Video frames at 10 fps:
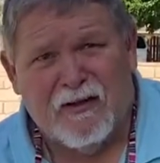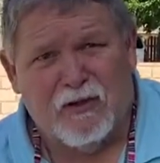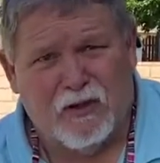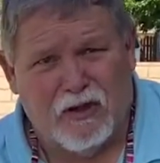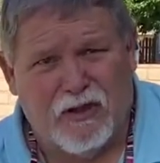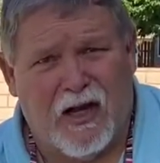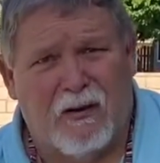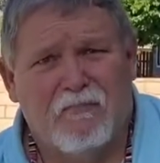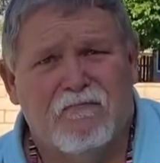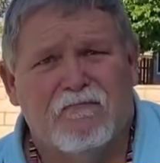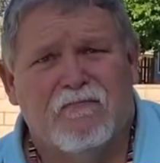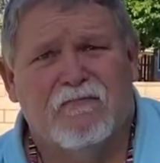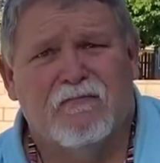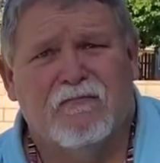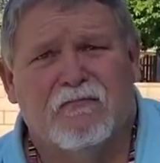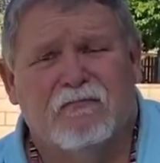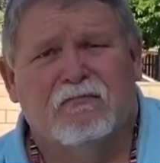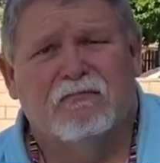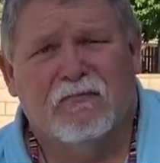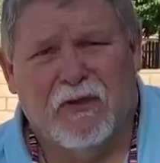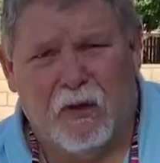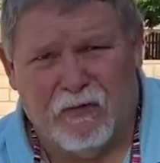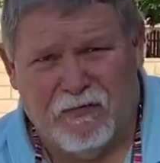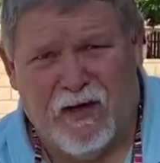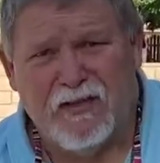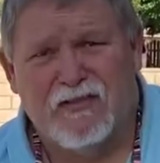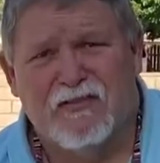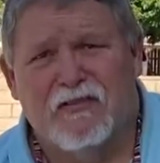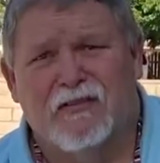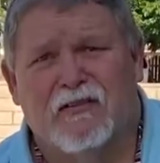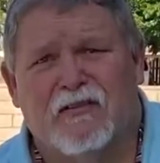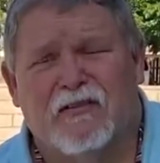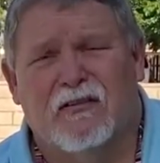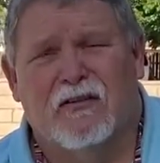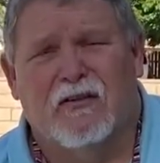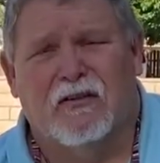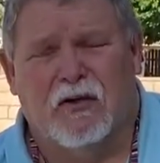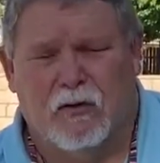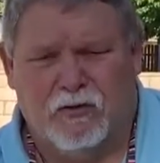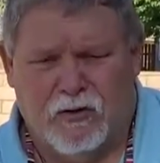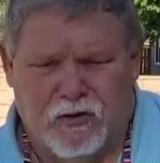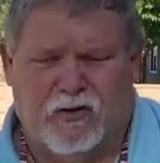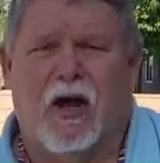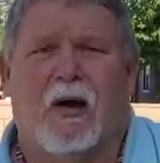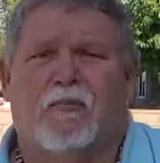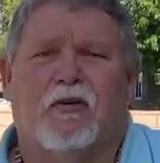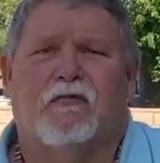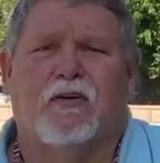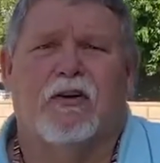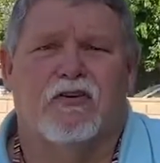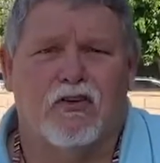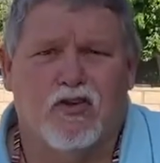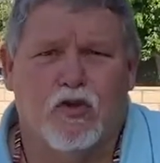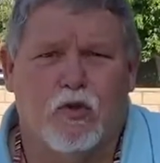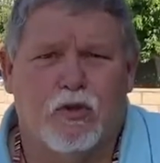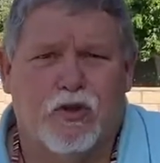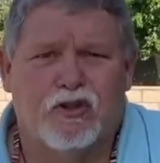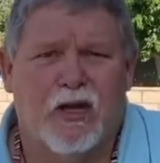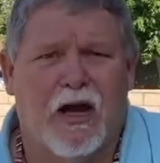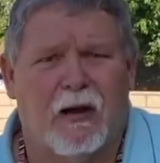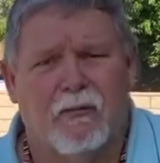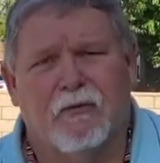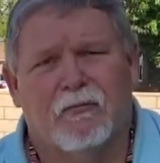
Do your job. Don't fuss. Don't stomp your feet. Just do your job.